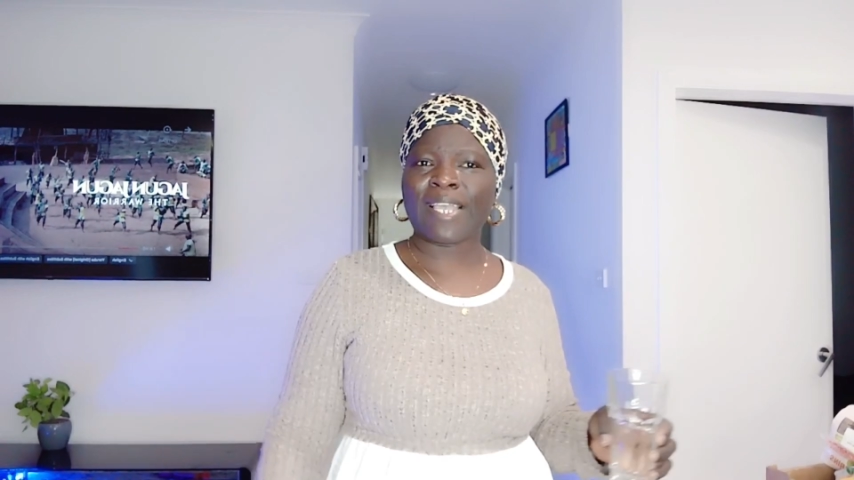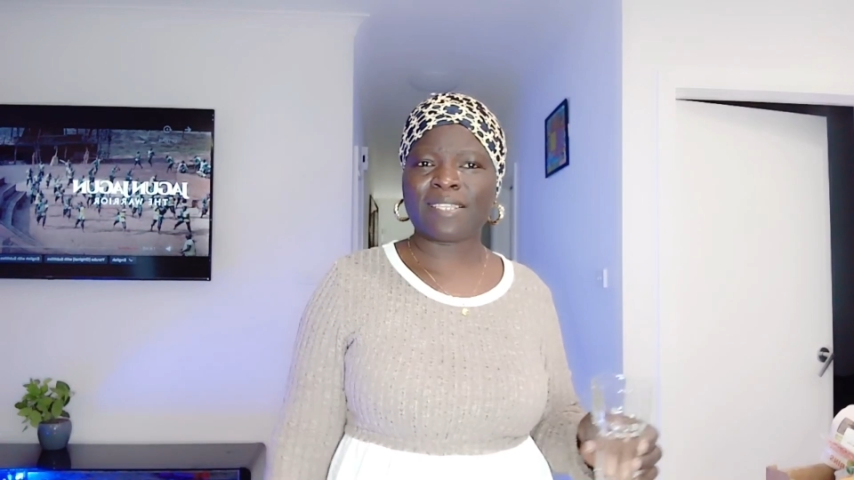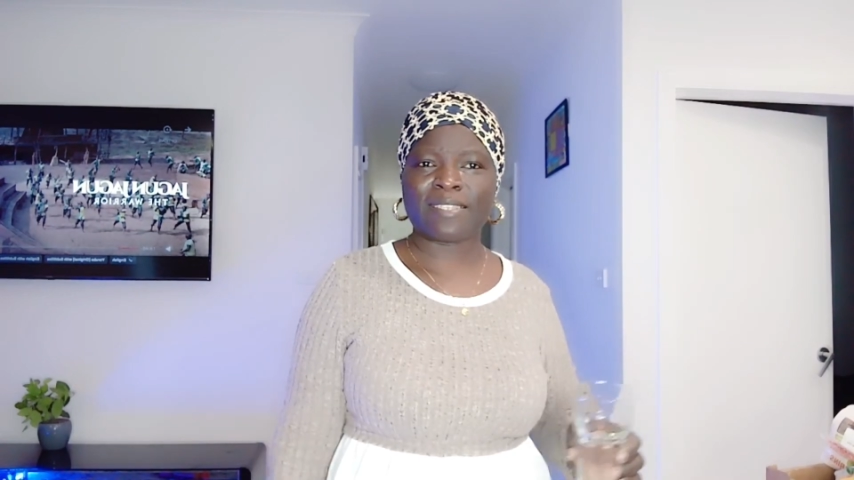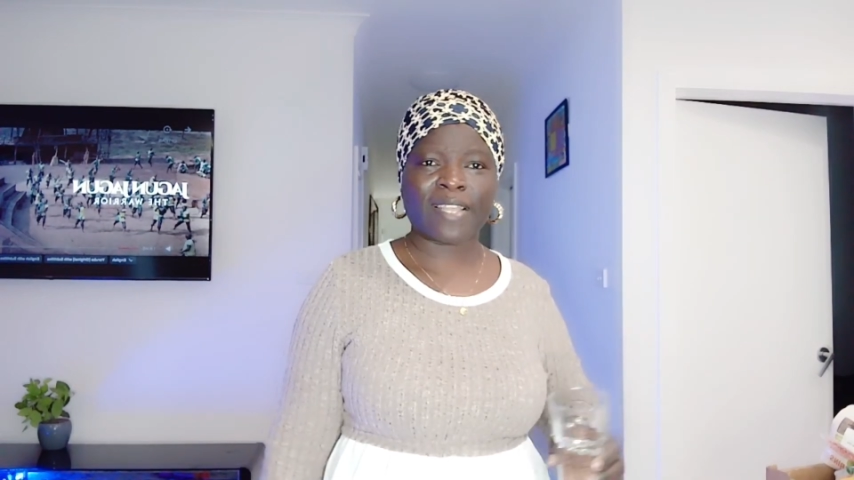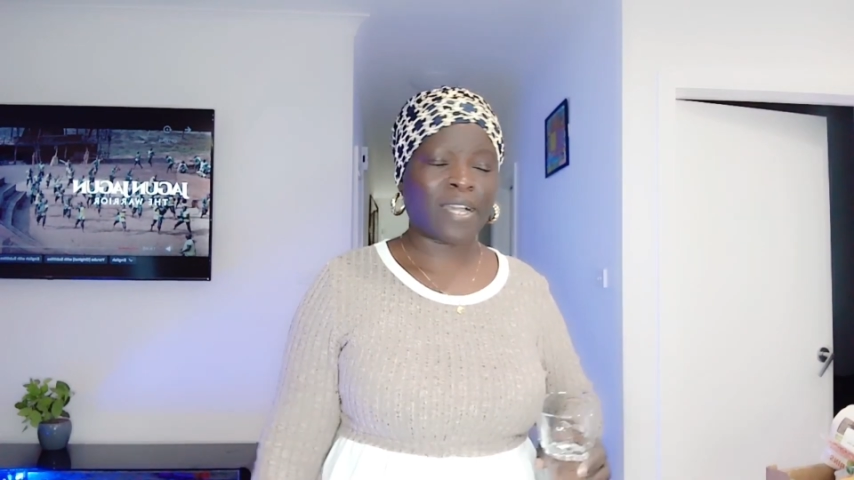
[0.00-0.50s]

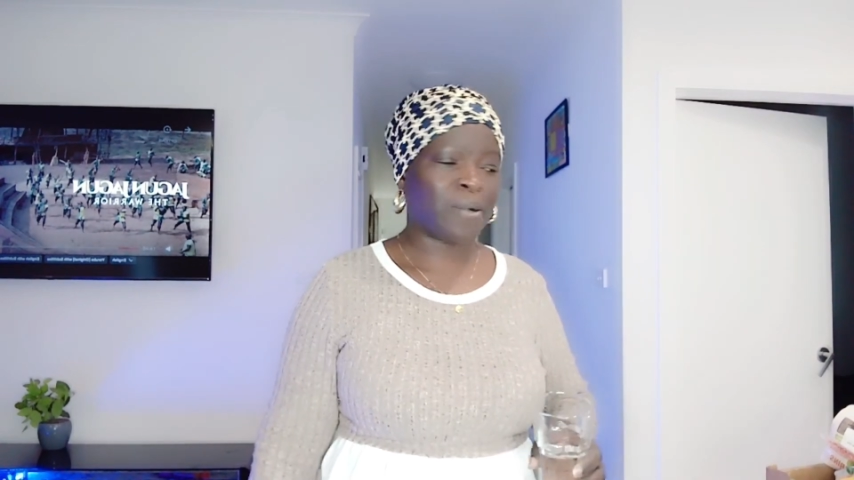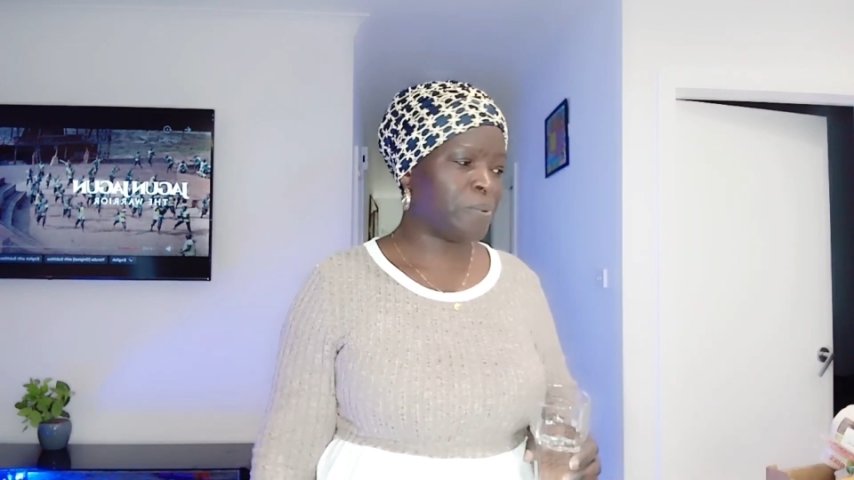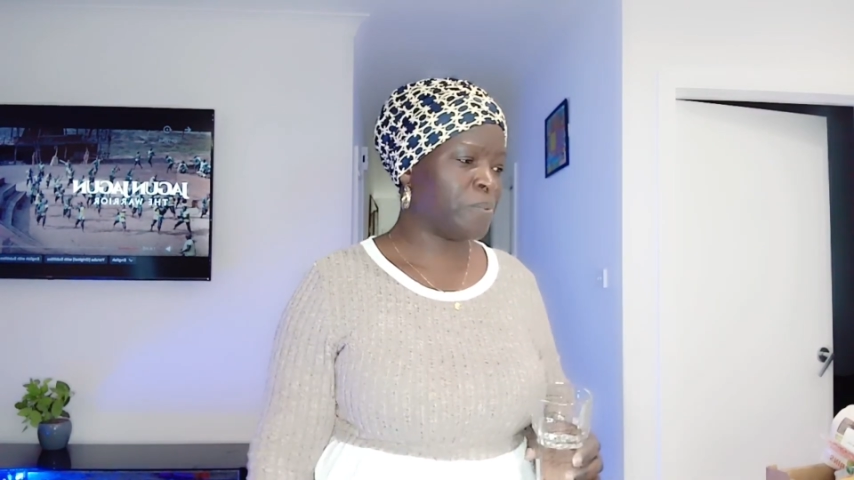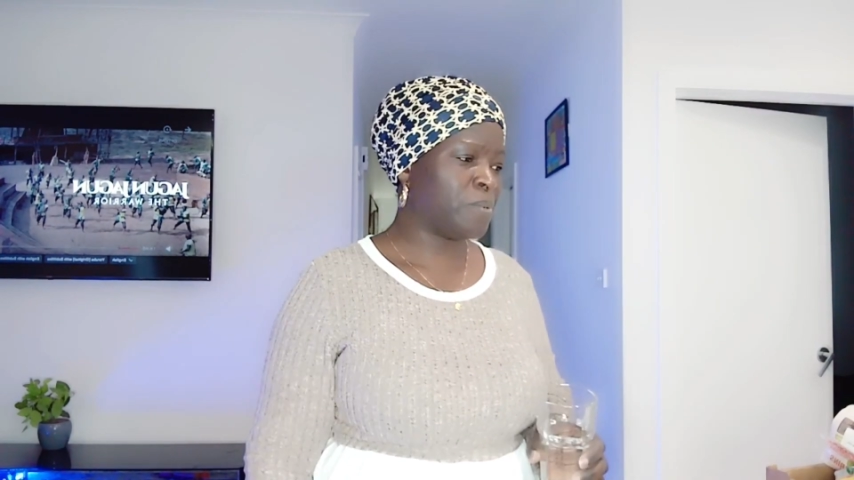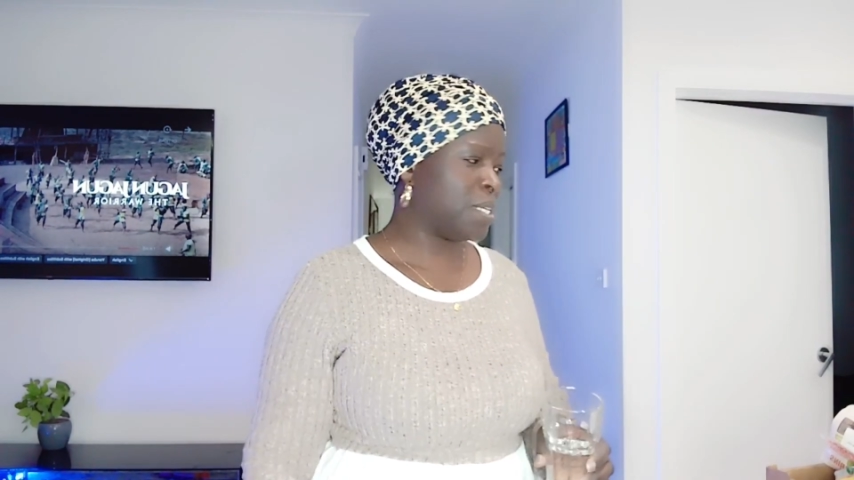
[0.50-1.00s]

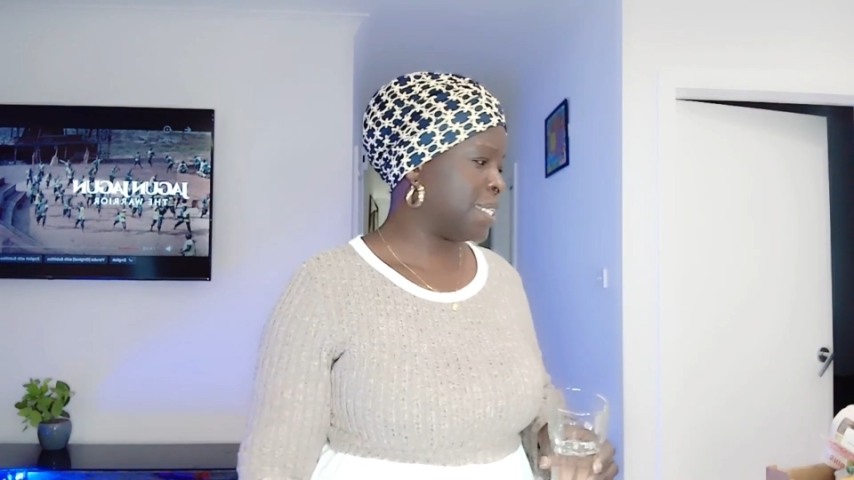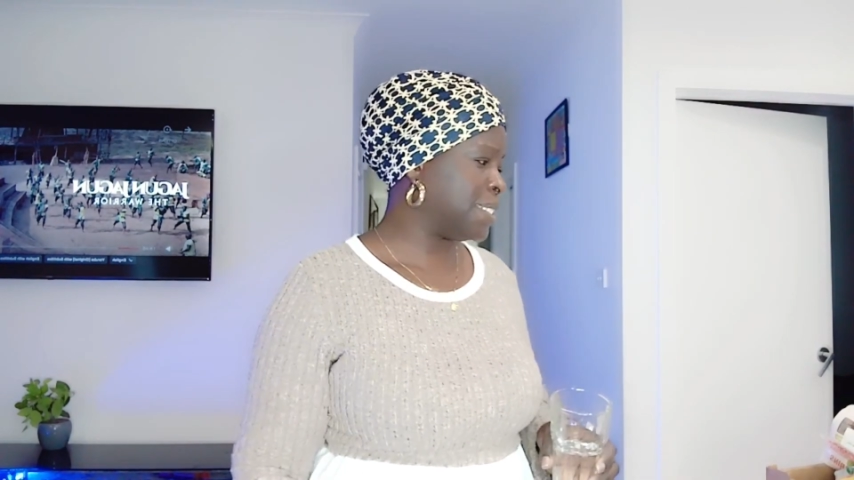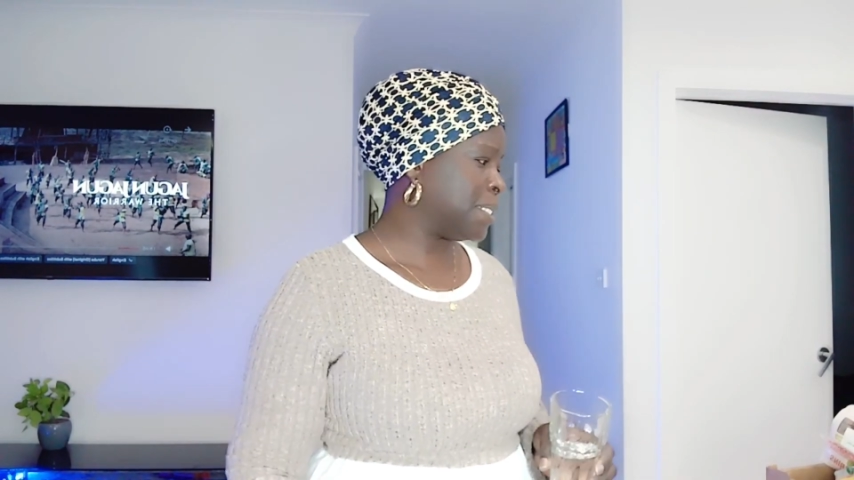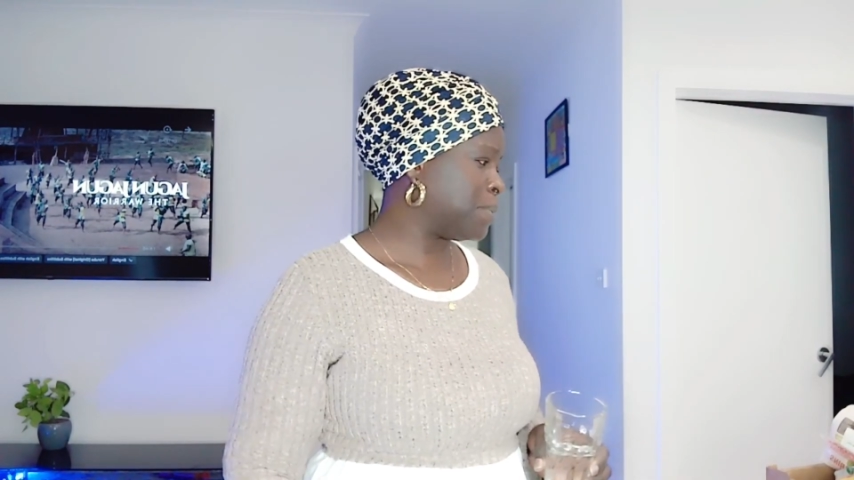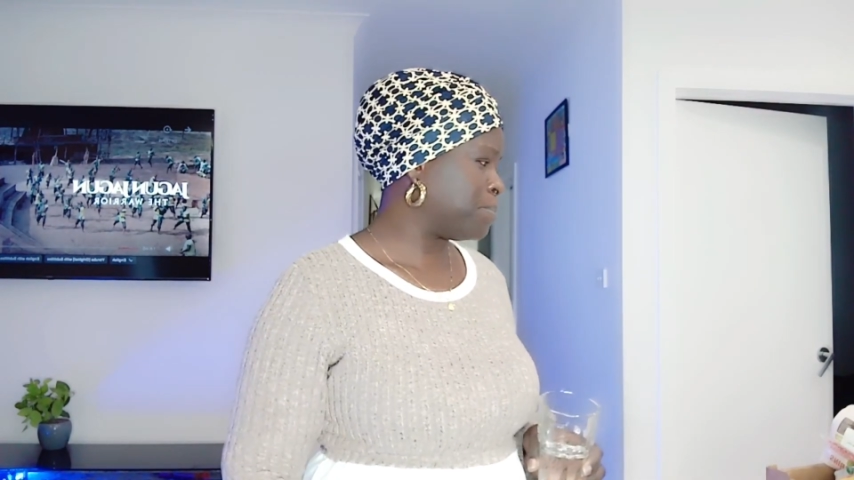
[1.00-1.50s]
now and
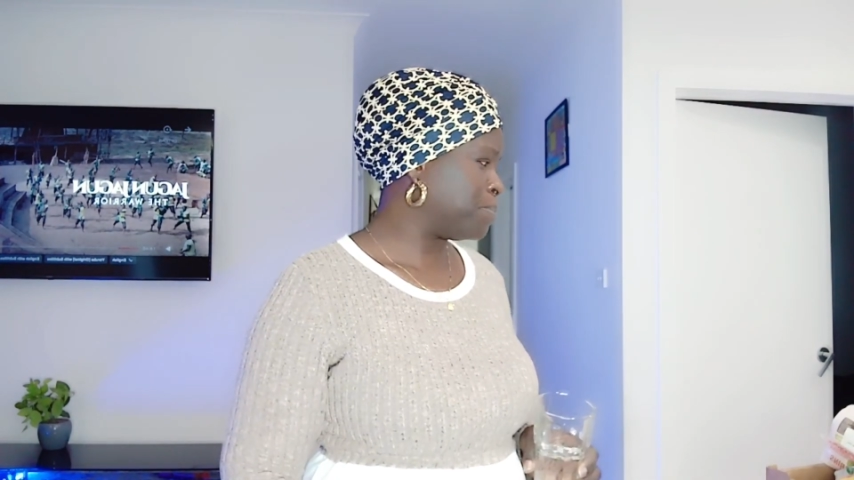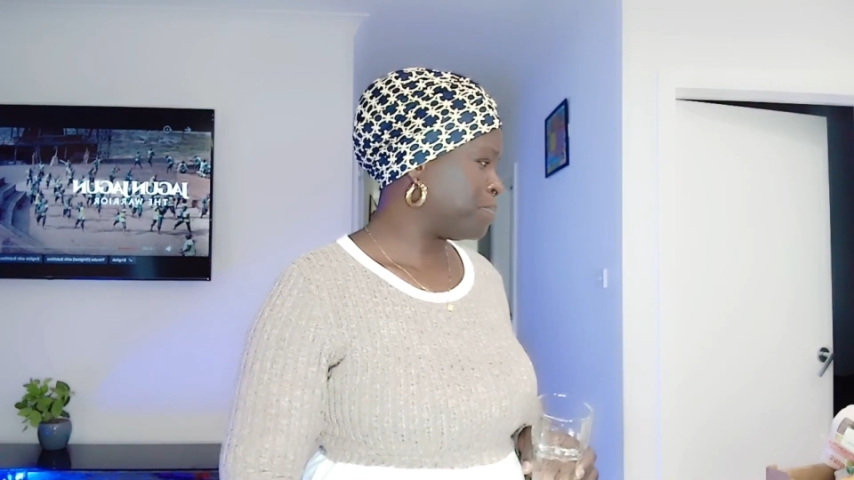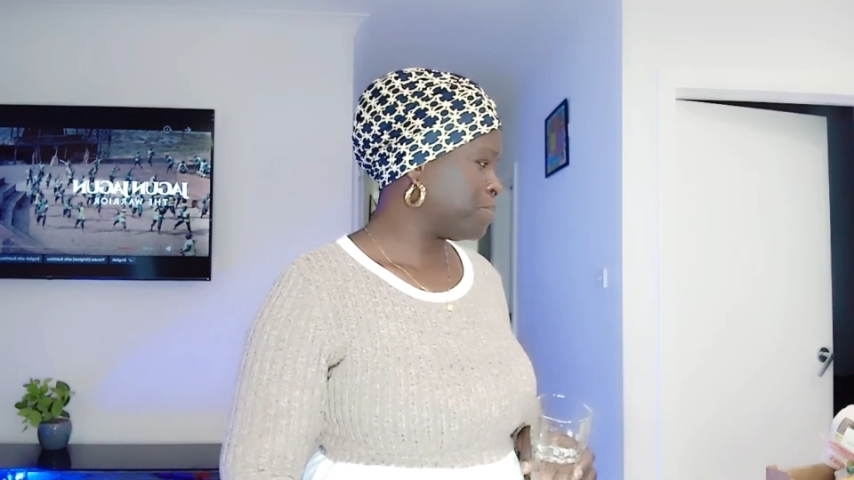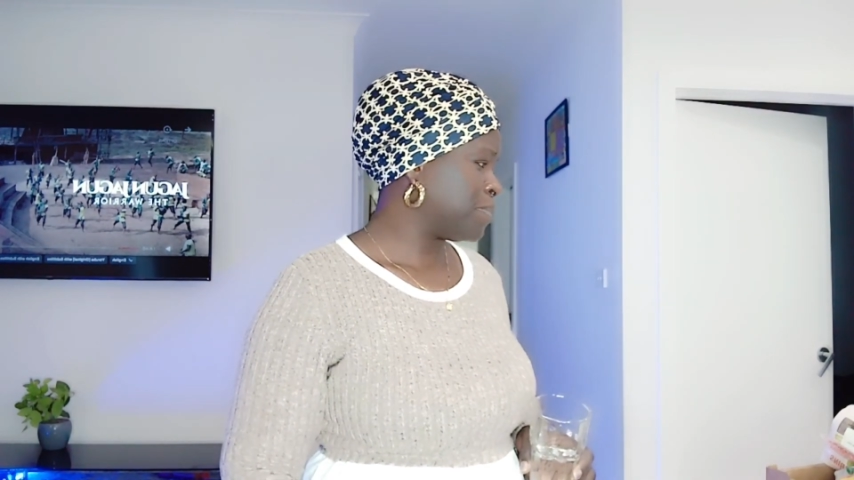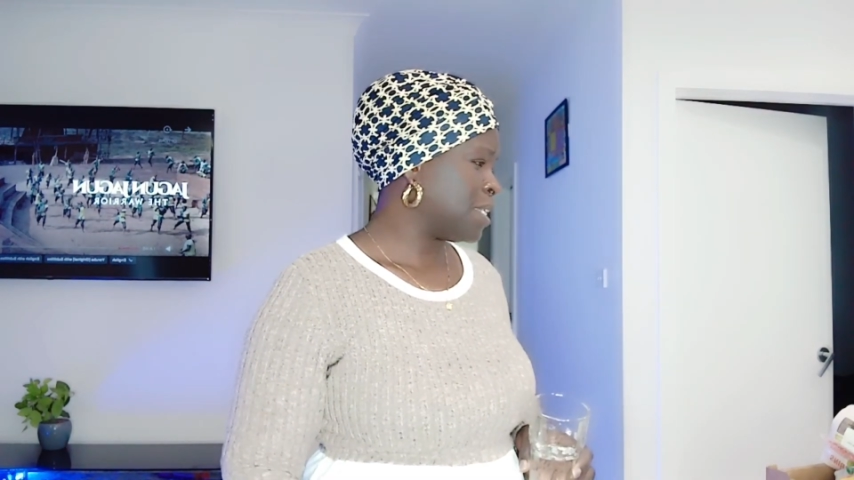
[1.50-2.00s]
um
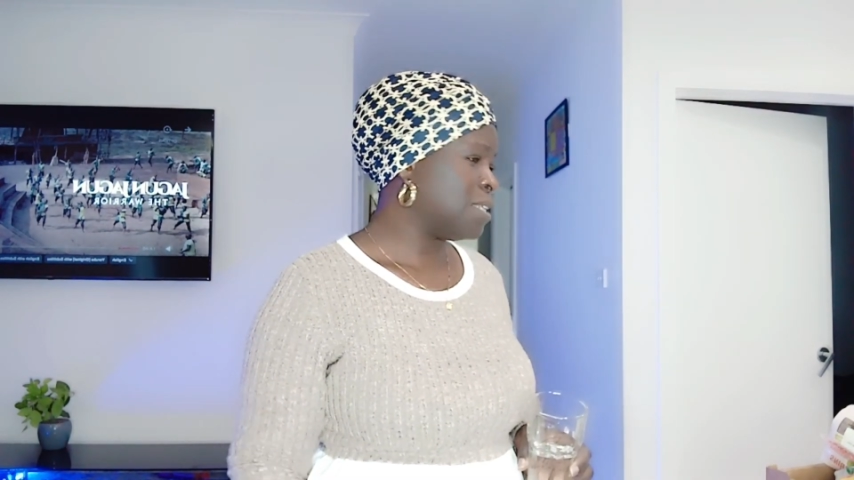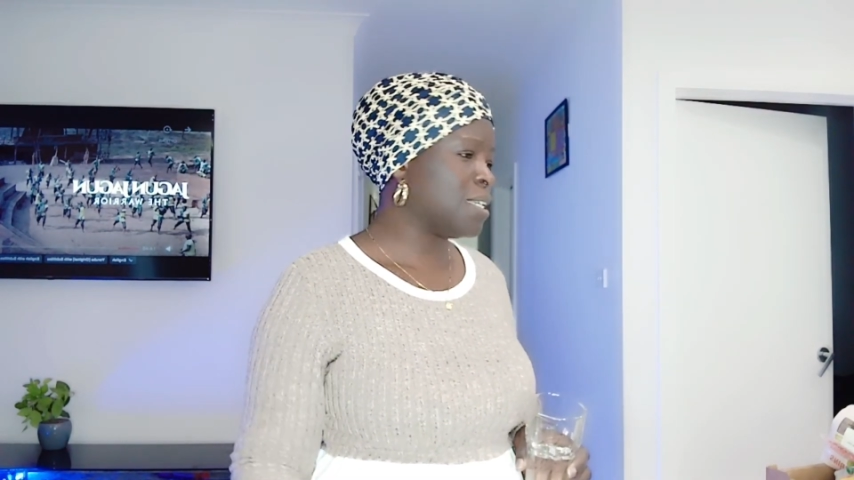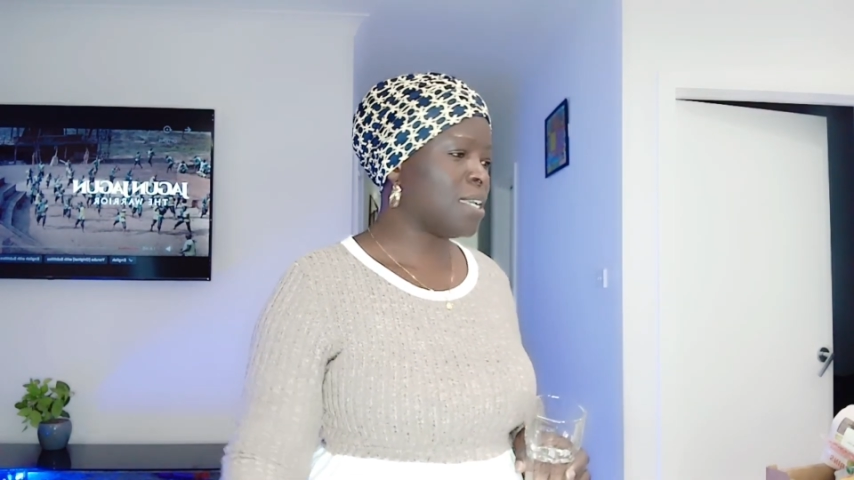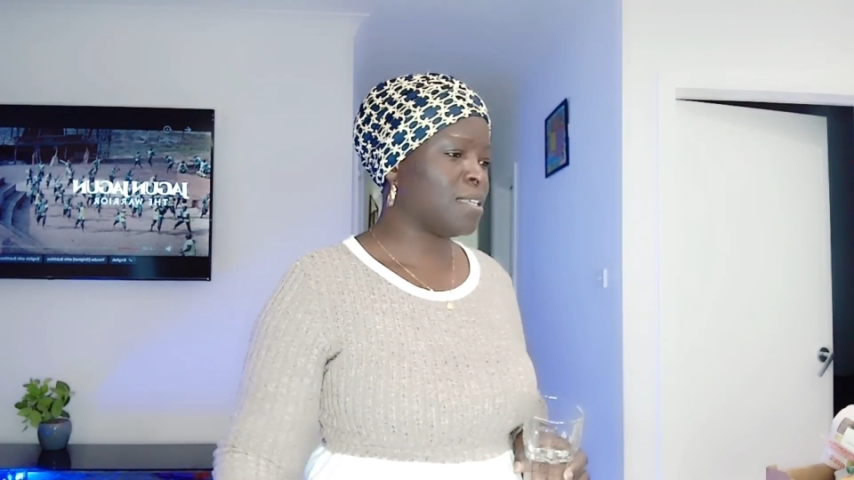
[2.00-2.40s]
yeah